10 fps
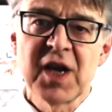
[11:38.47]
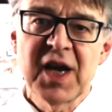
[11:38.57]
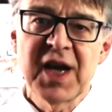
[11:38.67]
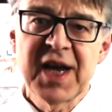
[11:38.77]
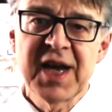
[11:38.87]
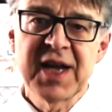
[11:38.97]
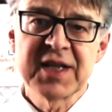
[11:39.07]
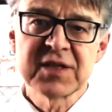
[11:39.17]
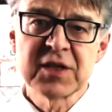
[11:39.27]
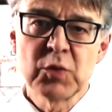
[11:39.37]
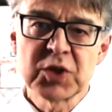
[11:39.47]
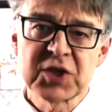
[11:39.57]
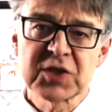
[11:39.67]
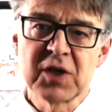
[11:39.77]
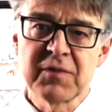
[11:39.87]
and which
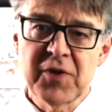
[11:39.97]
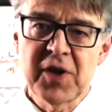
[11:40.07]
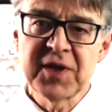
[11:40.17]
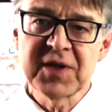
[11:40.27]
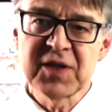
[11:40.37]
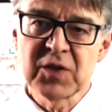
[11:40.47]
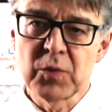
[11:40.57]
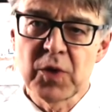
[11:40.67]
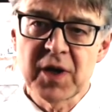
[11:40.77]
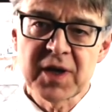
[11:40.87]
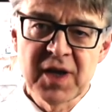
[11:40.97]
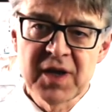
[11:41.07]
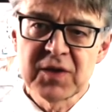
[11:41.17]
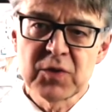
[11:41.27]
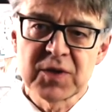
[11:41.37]
is converted into work
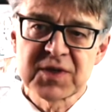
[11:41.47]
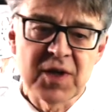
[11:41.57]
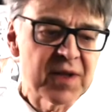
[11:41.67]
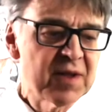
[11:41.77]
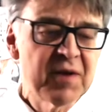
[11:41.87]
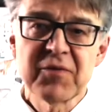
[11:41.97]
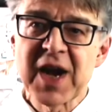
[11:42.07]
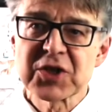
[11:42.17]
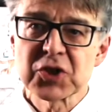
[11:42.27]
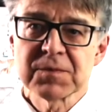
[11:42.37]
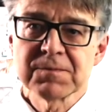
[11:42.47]
to a certain fraction.